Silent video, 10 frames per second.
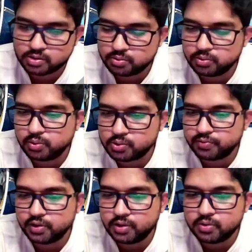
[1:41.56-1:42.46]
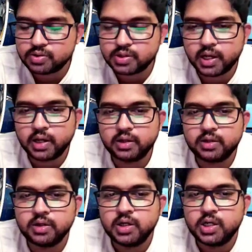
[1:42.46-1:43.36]
access to those videos.
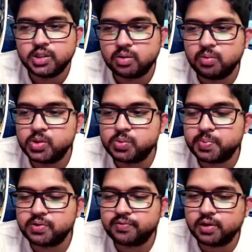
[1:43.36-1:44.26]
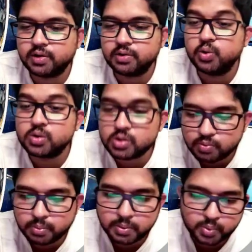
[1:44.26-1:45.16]
And there will be specific
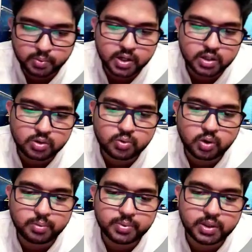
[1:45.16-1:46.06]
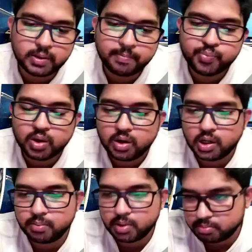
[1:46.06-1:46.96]
notes will be provided to all of the
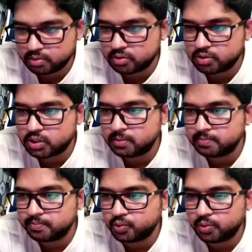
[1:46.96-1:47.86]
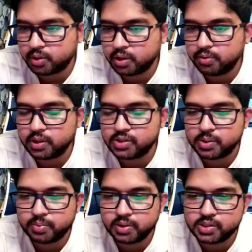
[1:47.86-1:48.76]
members. Okay,
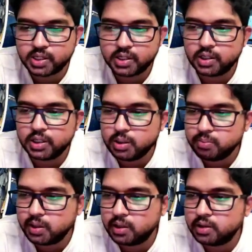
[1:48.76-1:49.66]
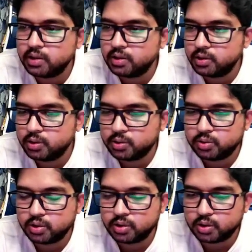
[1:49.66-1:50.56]
you can simply send an email
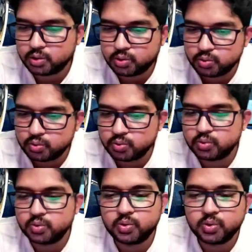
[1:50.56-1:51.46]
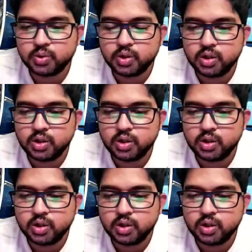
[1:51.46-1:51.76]
to